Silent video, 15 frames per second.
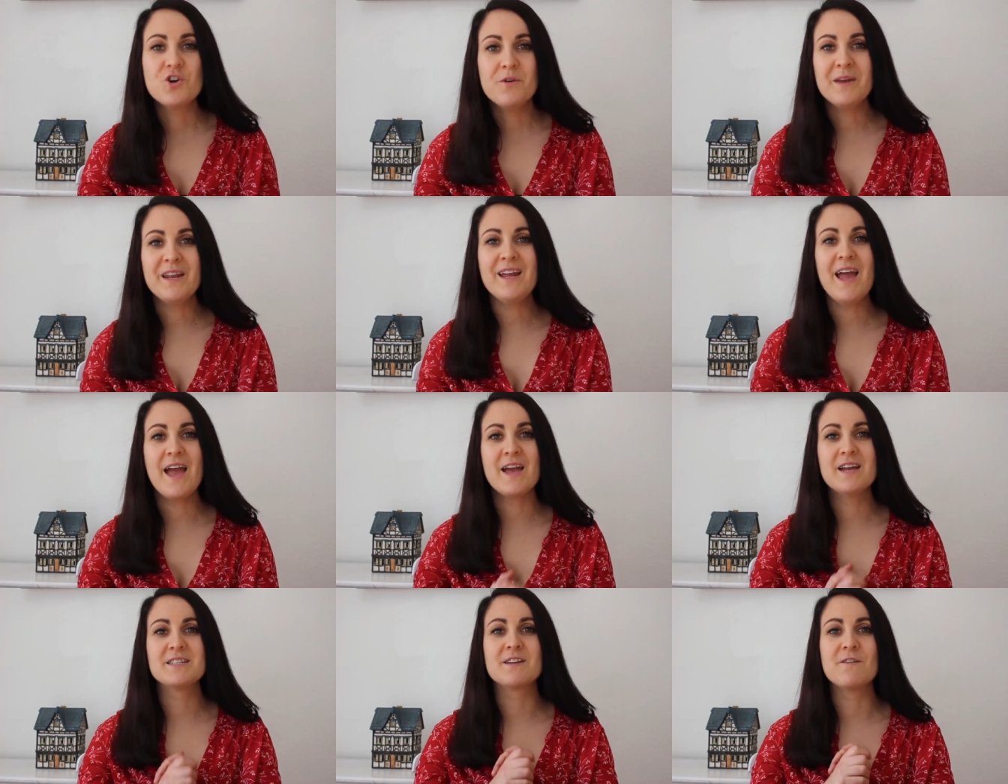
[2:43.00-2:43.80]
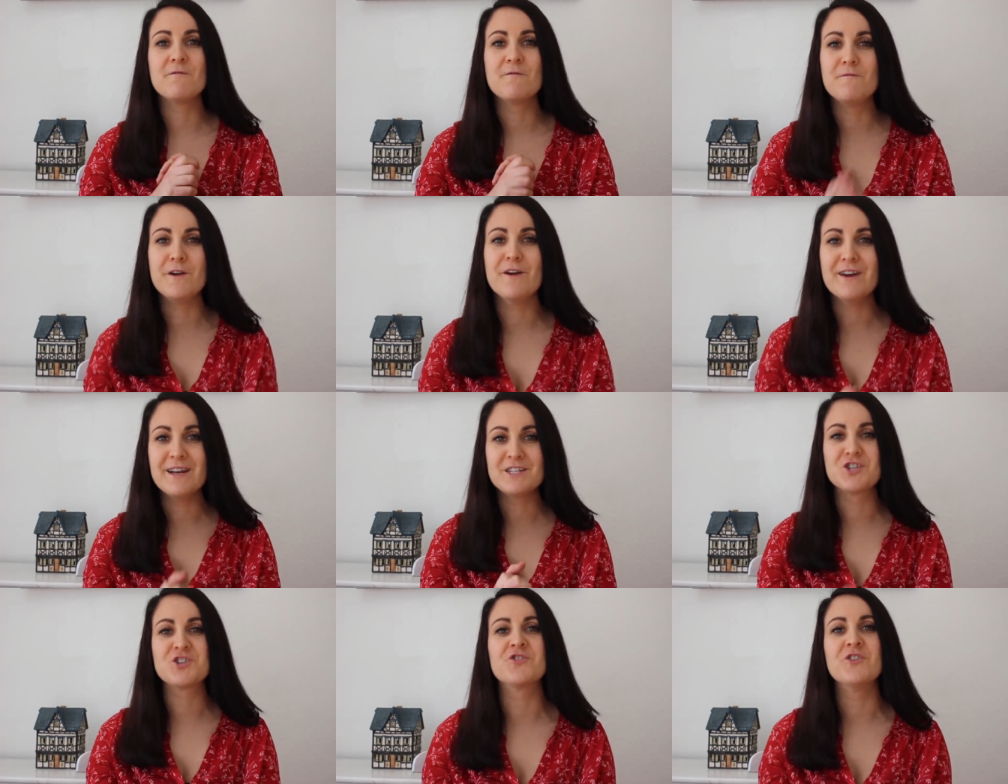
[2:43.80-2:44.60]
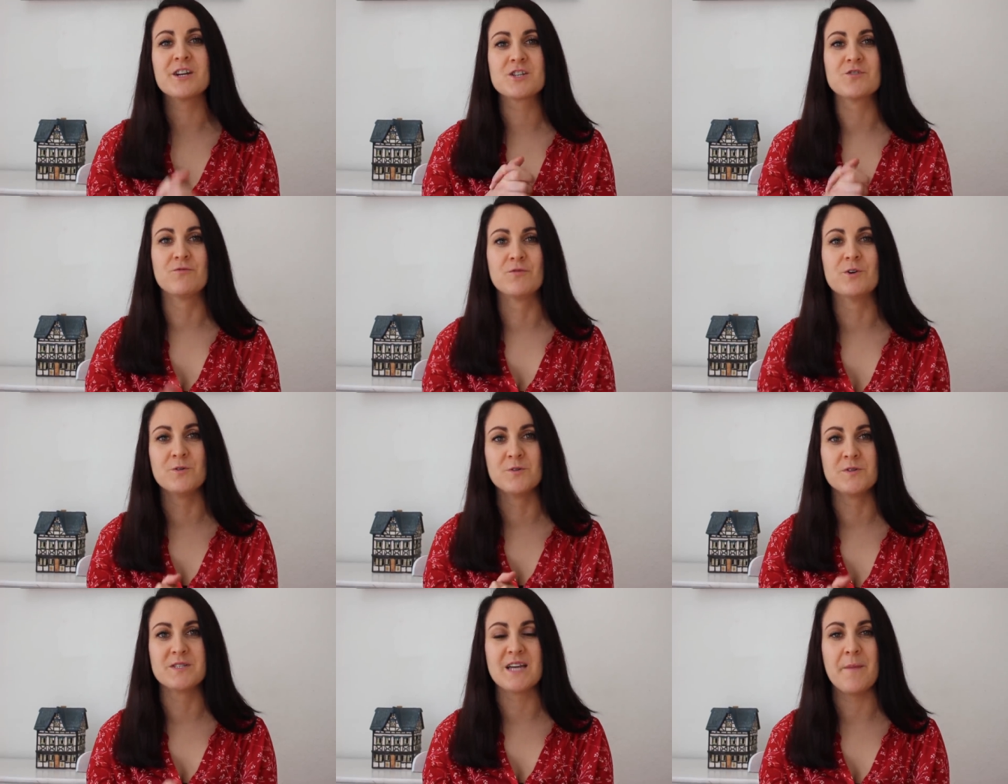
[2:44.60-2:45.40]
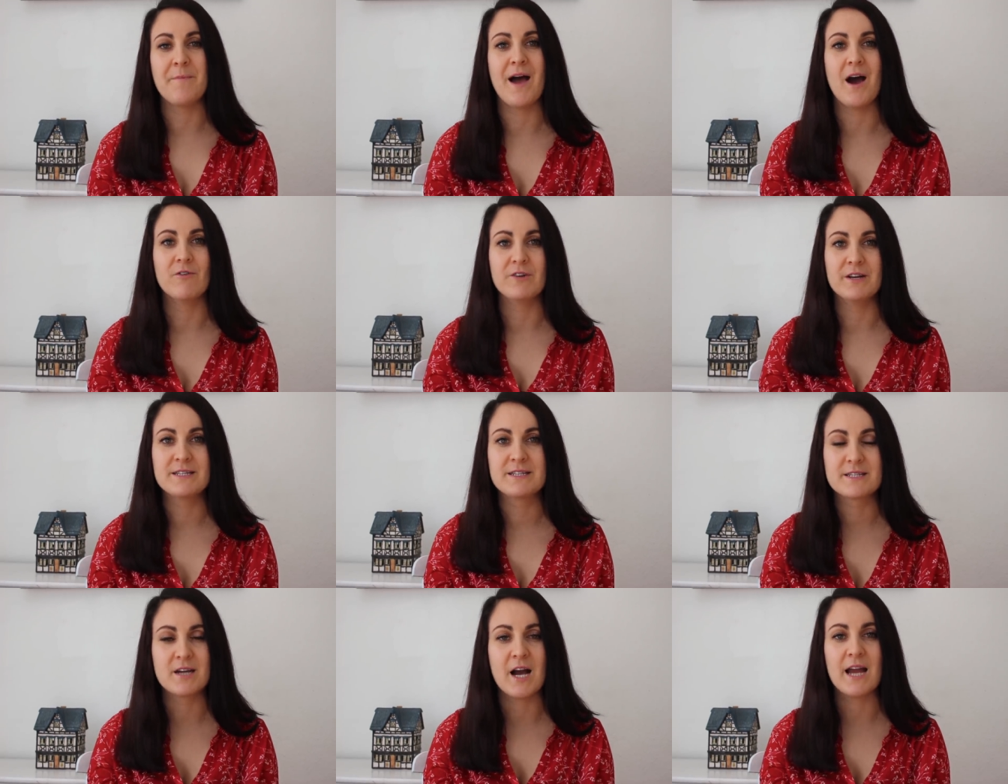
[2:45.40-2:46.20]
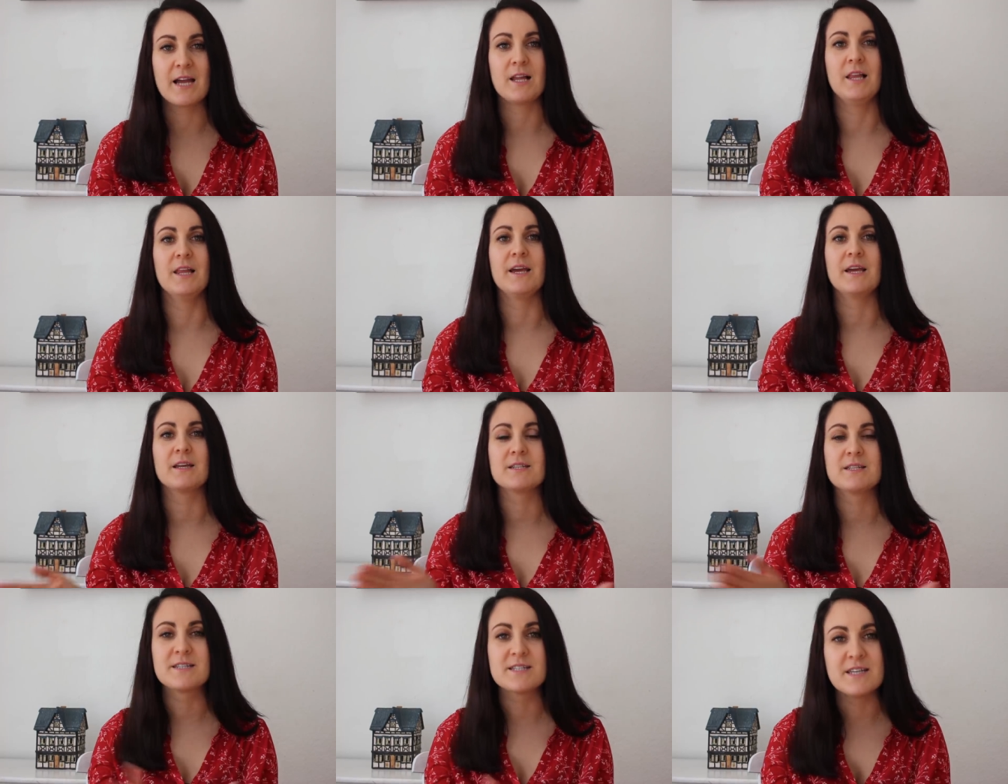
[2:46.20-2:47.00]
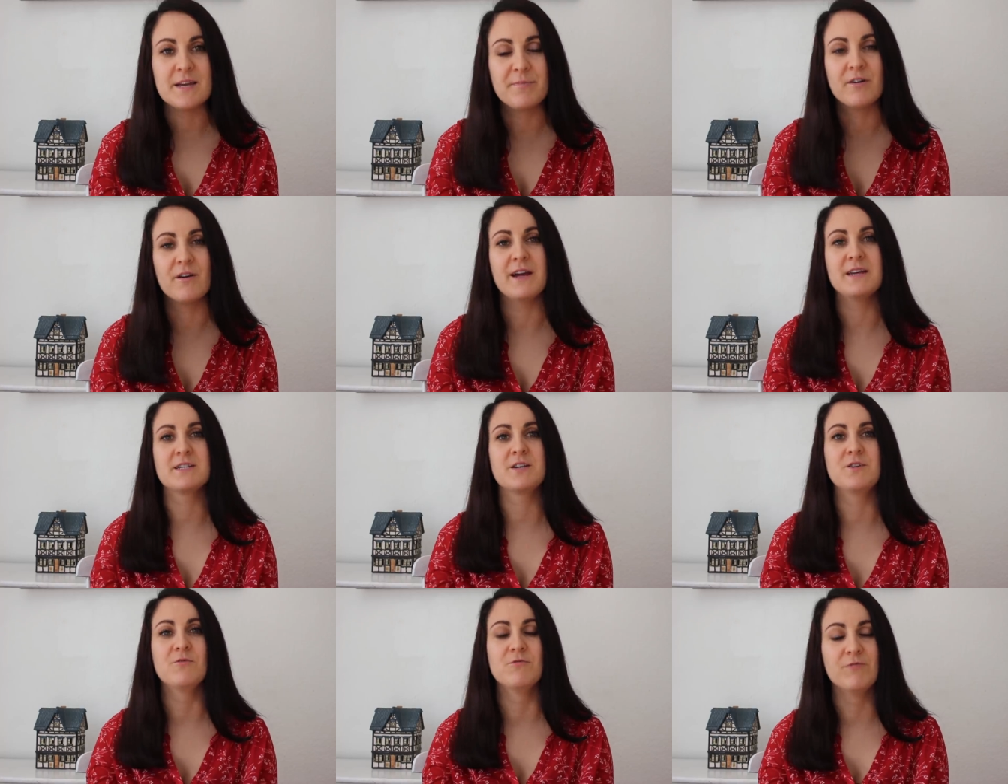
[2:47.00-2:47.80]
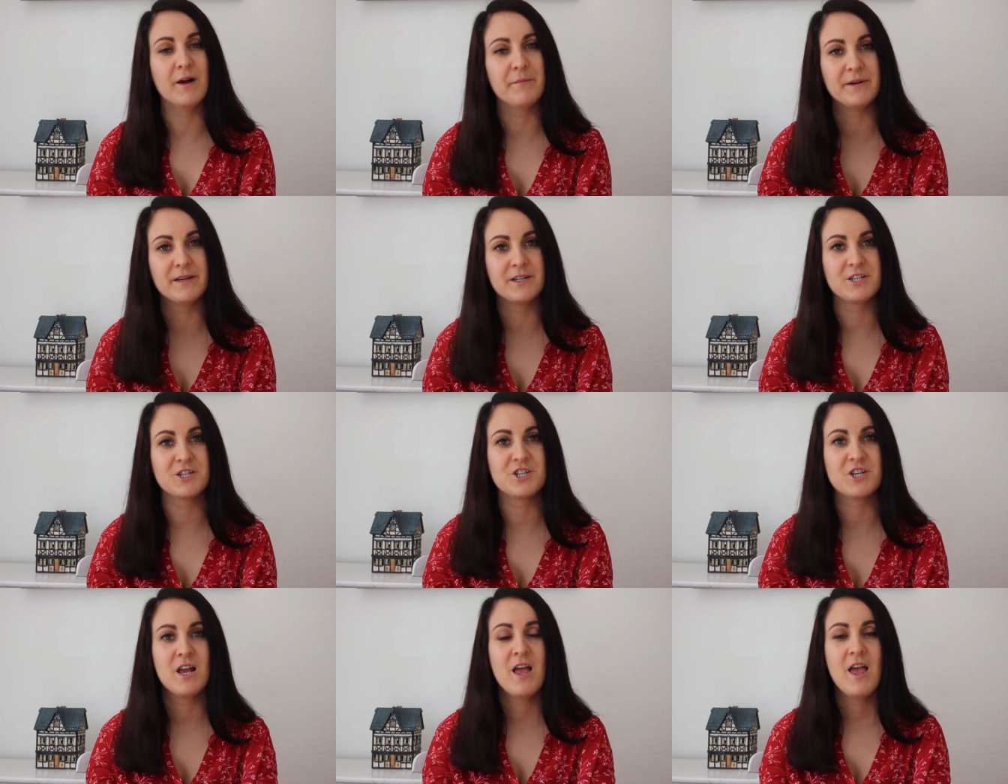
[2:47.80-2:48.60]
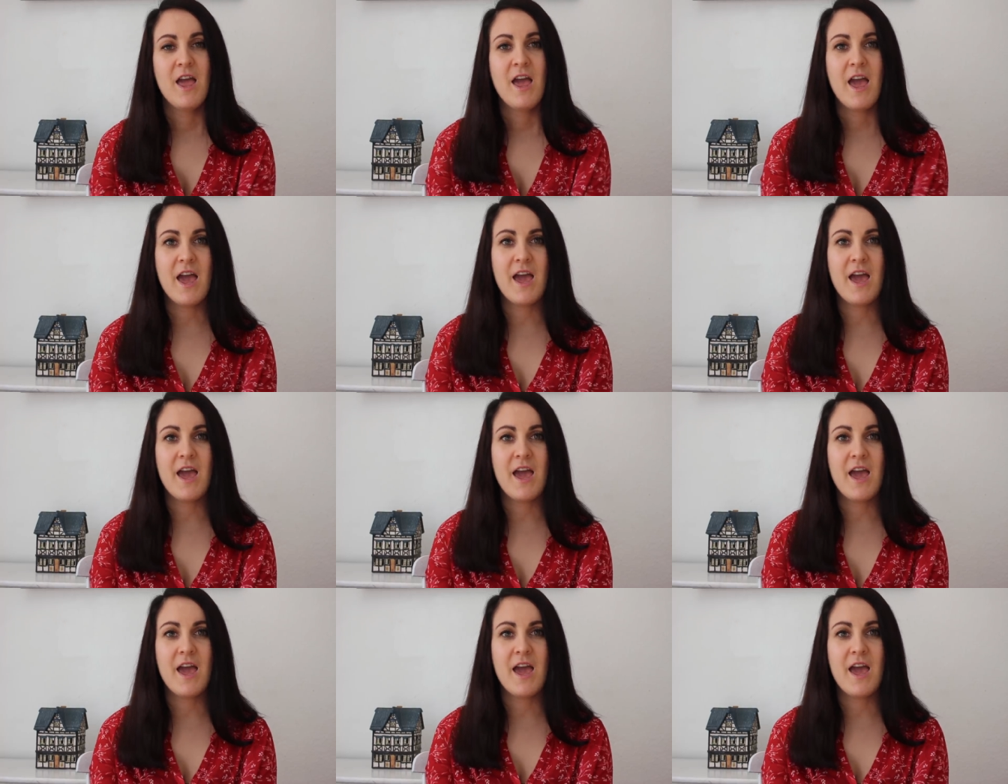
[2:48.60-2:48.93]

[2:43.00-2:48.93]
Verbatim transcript: Germany has very strict rules about recycling, separating your rubbish.